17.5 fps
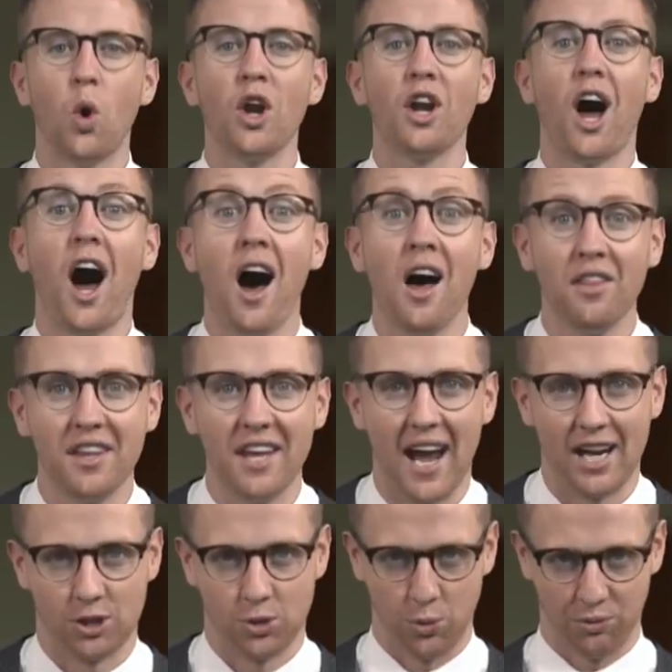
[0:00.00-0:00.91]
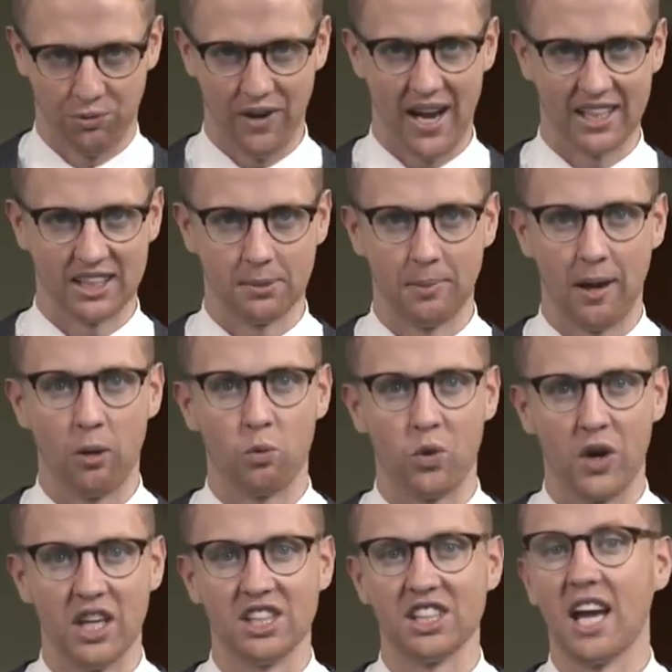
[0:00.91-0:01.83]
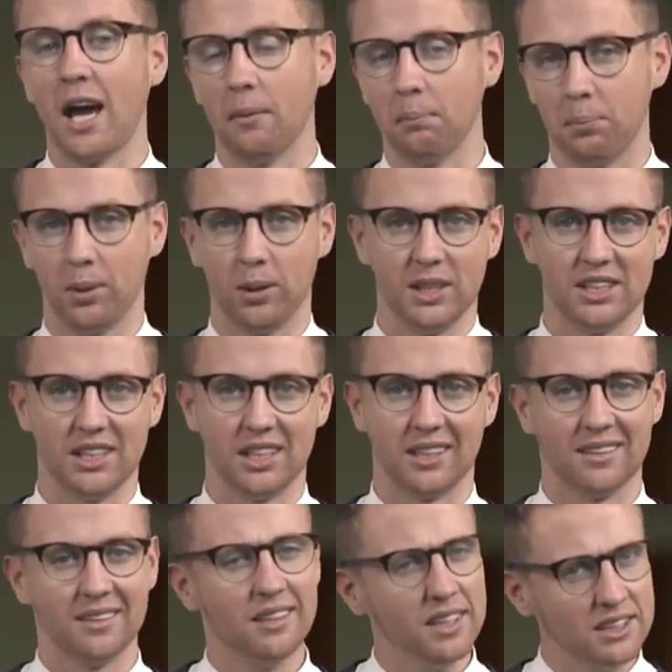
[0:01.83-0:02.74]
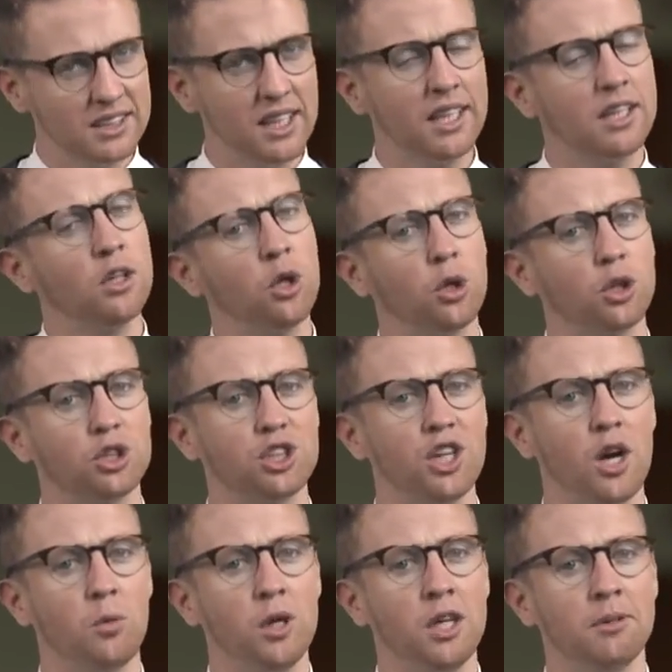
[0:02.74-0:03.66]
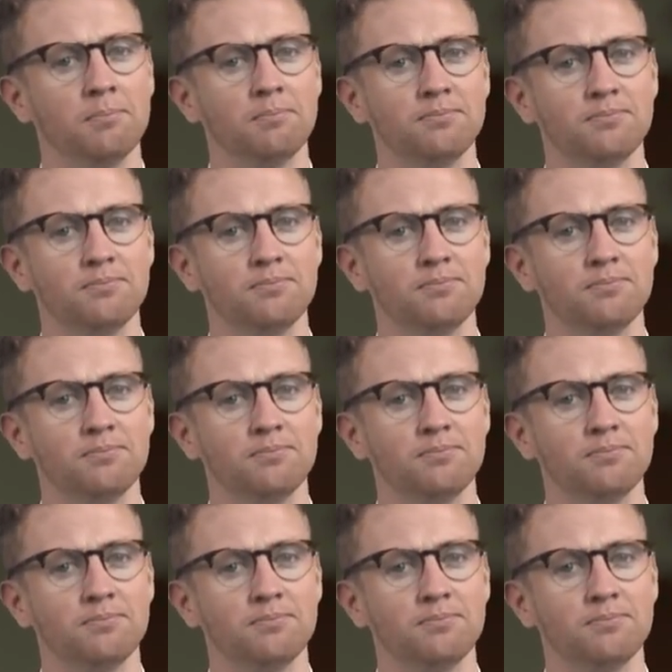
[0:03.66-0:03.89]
what are the actual facts about race and policing? Let's take a look, shall we?